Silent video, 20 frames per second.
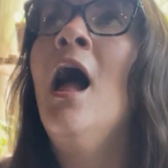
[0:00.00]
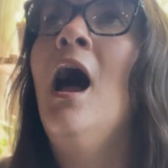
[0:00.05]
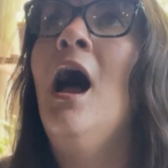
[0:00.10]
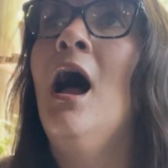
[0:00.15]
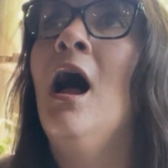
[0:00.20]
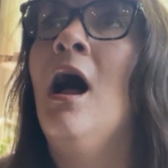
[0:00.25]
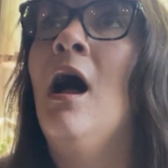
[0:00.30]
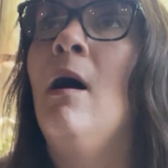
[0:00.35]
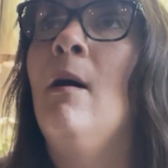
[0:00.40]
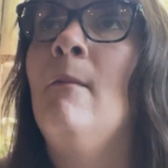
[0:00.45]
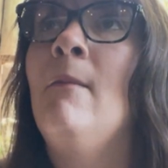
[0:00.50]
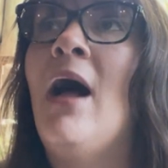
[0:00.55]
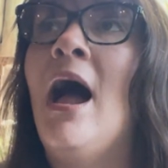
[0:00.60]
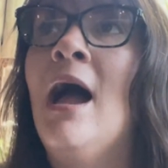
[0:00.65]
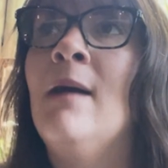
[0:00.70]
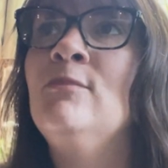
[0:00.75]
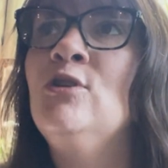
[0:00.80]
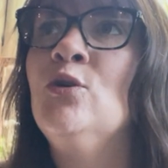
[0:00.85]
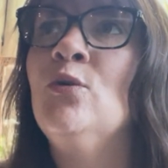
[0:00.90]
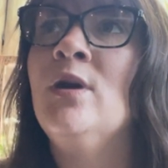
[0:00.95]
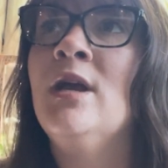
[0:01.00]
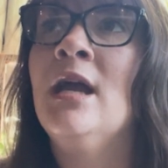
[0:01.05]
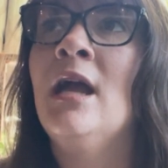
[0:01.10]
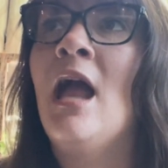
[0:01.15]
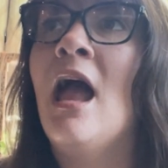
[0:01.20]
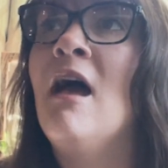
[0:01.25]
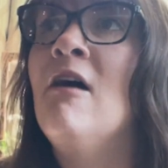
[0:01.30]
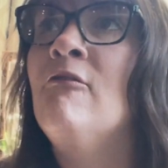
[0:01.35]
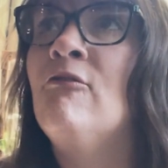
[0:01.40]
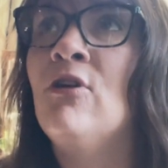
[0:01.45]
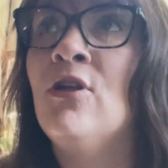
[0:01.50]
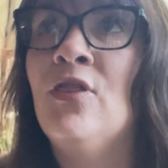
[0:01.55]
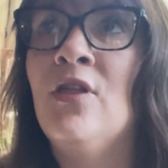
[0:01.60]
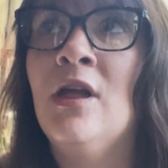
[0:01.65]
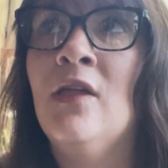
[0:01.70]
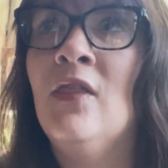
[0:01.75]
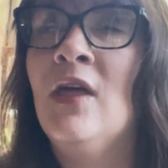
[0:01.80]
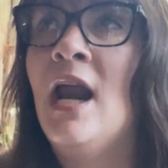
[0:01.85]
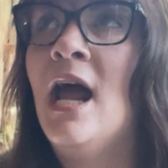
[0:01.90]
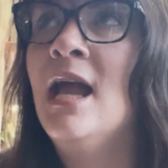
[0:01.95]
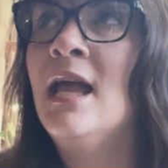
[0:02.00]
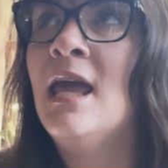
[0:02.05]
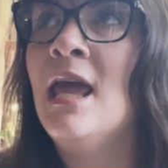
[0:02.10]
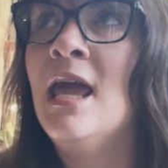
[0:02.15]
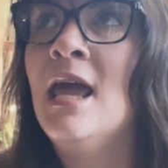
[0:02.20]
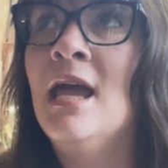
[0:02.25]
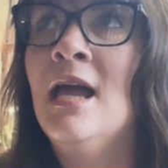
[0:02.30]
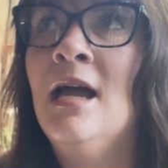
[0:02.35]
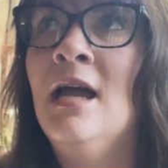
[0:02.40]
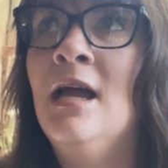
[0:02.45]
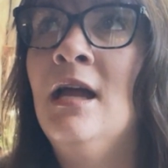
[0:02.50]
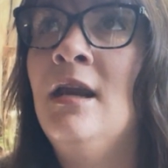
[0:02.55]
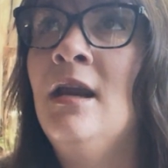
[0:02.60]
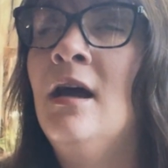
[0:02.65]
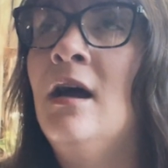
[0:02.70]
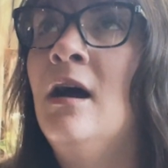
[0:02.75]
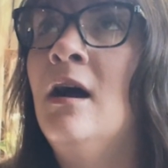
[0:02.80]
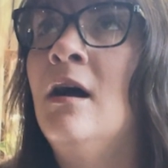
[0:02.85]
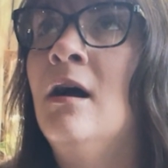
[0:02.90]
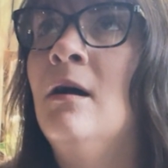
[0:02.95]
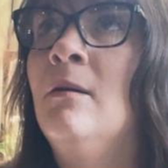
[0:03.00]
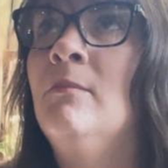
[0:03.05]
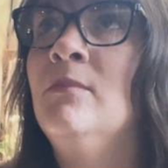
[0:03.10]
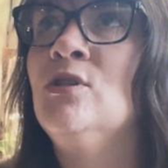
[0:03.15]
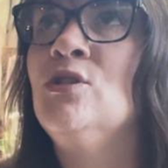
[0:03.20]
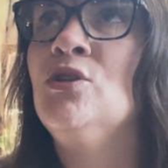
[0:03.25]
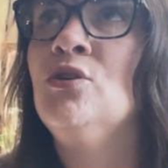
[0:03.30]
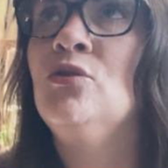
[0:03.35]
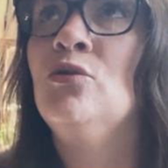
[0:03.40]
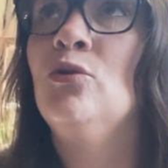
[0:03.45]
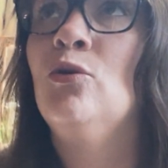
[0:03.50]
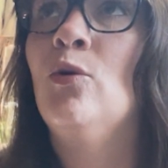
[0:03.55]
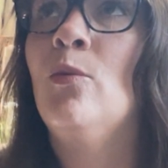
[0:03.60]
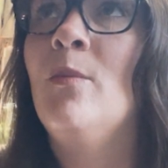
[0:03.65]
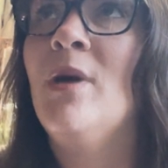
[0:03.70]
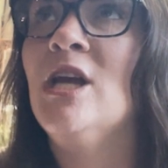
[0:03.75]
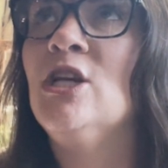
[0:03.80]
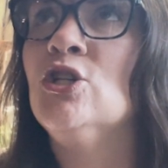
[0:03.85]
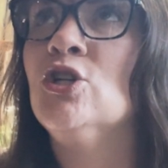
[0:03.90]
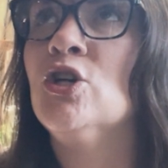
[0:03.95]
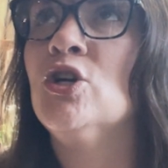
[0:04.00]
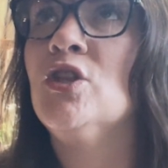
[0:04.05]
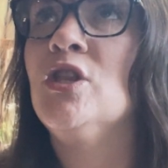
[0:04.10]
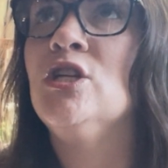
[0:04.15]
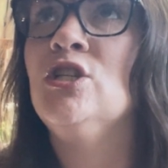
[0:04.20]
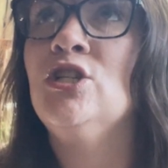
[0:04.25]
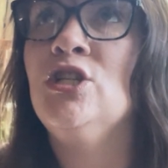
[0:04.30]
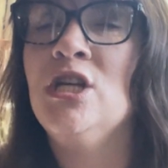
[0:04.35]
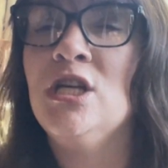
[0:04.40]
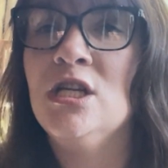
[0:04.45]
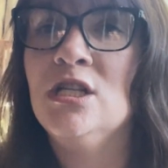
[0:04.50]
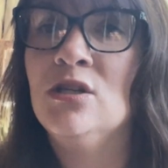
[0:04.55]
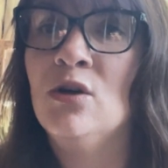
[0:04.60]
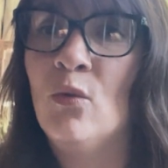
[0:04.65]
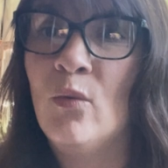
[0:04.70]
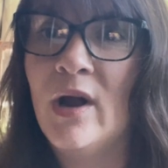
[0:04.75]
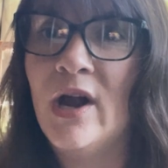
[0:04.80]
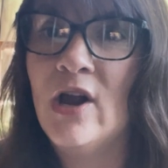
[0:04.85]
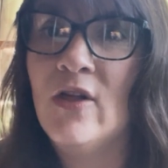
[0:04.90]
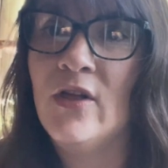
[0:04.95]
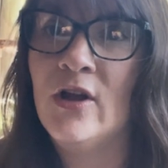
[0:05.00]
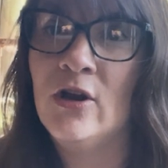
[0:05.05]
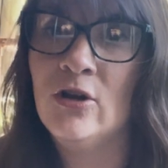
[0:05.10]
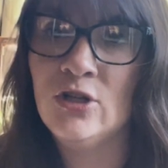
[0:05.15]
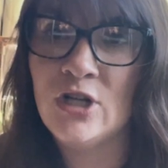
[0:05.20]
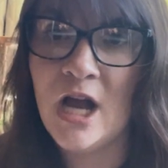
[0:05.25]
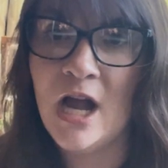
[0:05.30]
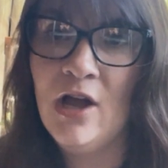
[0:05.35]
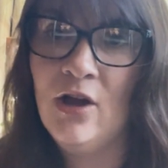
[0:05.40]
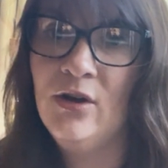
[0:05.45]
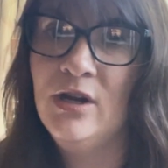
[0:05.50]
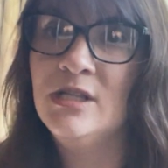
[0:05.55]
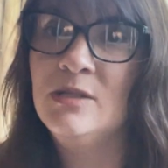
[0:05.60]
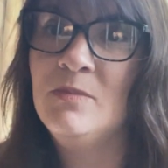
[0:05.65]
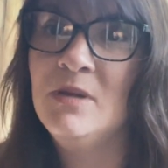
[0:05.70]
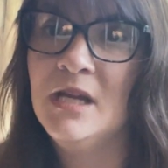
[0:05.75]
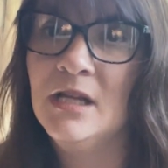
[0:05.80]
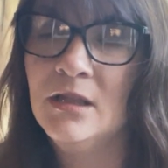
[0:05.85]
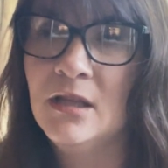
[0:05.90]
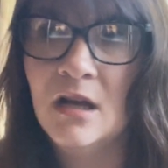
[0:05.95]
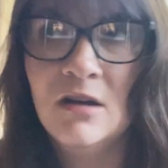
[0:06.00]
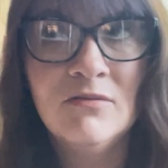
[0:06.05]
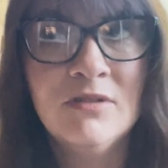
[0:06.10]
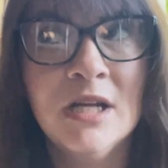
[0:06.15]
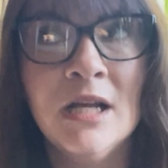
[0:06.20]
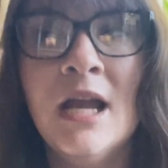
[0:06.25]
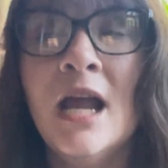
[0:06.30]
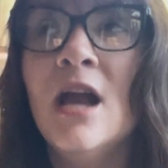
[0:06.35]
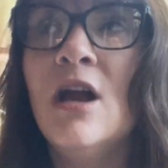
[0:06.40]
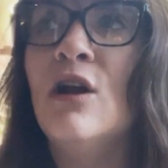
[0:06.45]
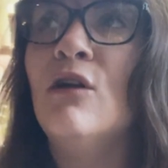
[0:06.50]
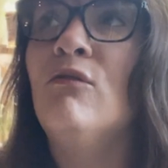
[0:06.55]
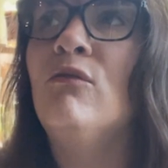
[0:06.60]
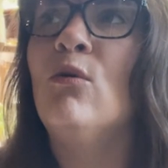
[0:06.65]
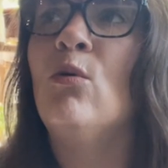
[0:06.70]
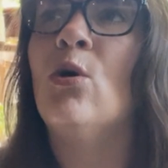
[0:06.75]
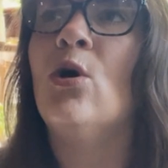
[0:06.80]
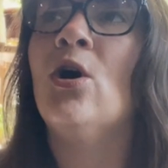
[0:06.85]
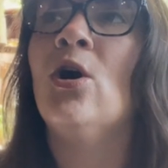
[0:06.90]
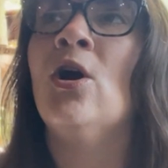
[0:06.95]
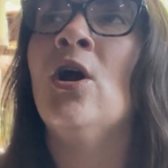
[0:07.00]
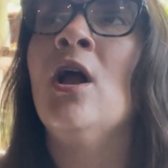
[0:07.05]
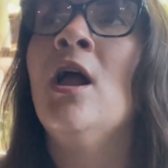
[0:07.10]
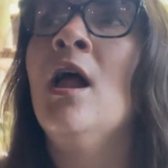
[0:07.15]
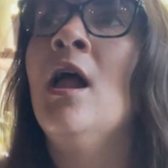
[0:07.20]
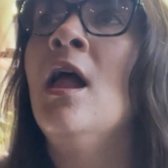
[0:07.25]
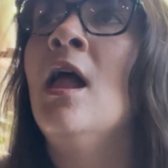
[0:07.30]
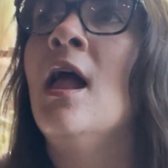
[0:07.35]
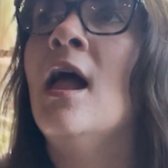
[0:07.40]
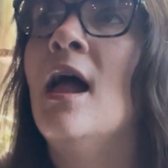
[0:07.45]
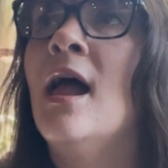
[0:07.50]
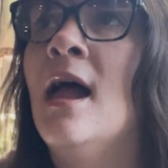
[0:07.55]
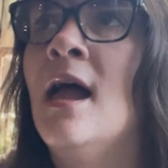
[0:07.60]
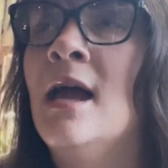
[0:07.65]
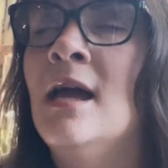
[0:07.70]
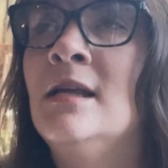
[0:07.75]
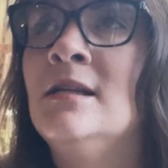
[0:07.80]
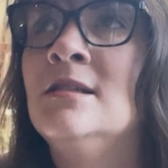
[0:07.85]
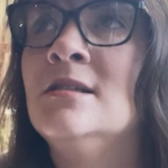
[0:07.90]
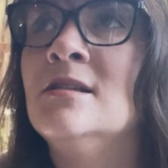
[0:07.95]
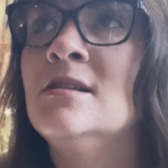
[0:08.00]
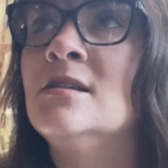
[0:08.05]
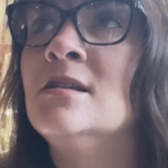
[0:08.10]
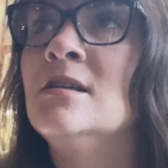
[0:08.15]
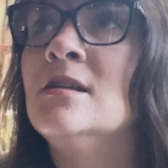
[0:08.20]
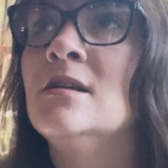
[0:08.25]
I'm doing everything that I can to make sure that she's aware that her child is being loved and cared for, and